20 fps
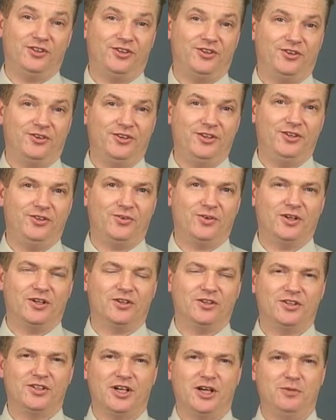than
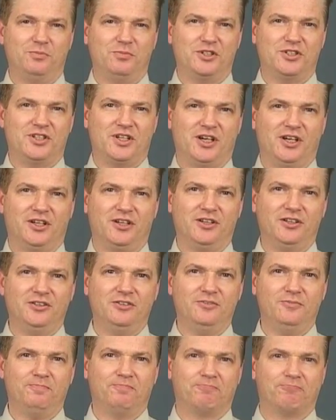3300 times a
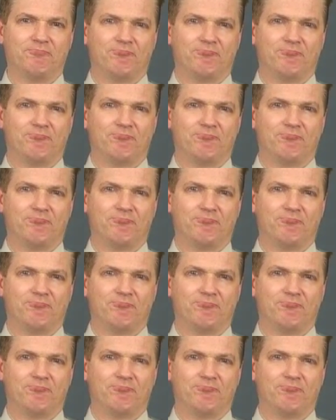second?